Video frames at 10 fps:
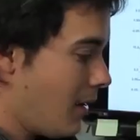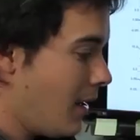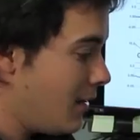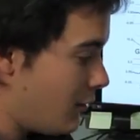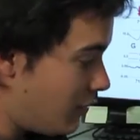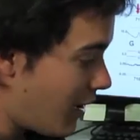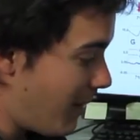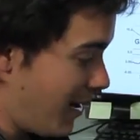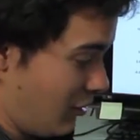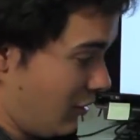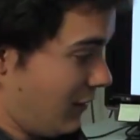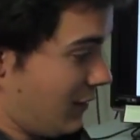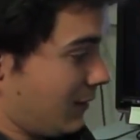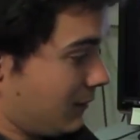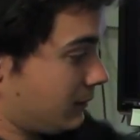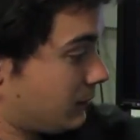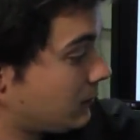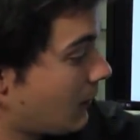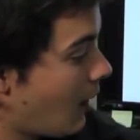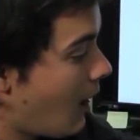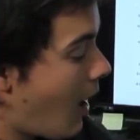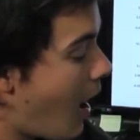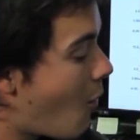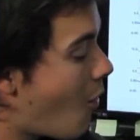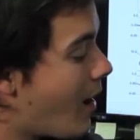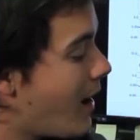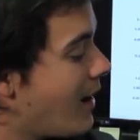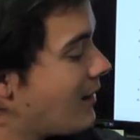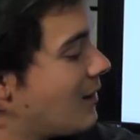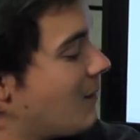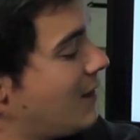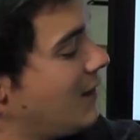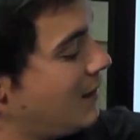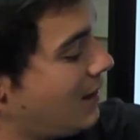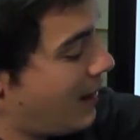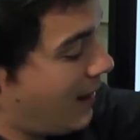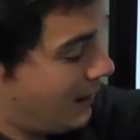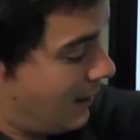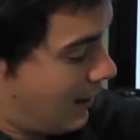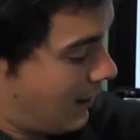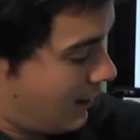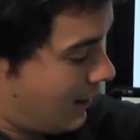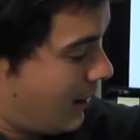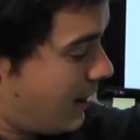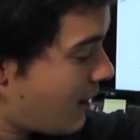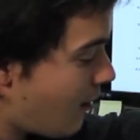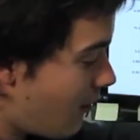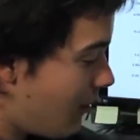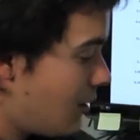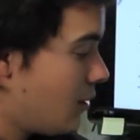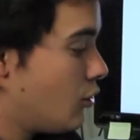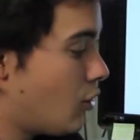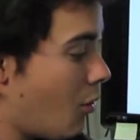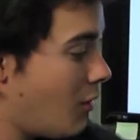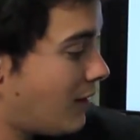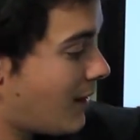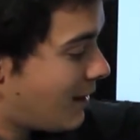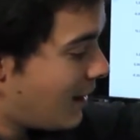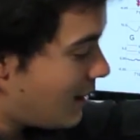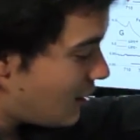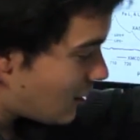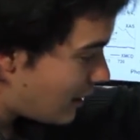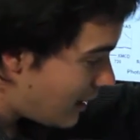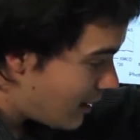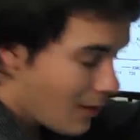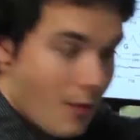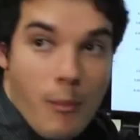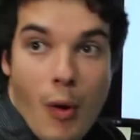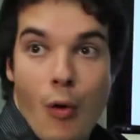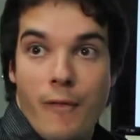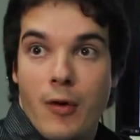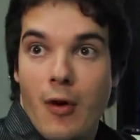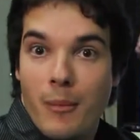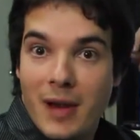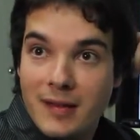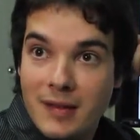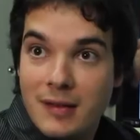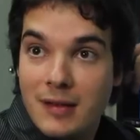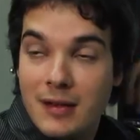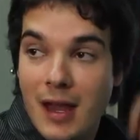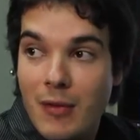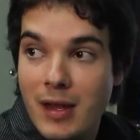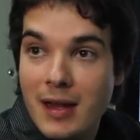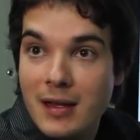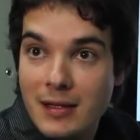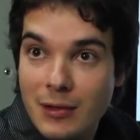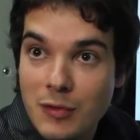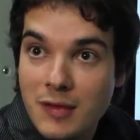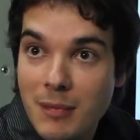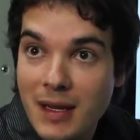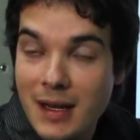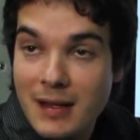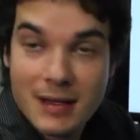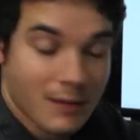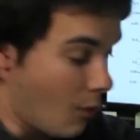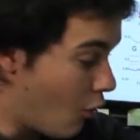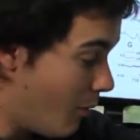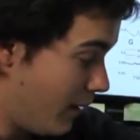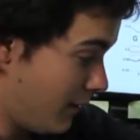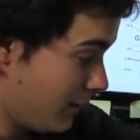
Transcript: in two dimensions. Our XMCD data here shows that initially both complexes carry an induced magnetic moment.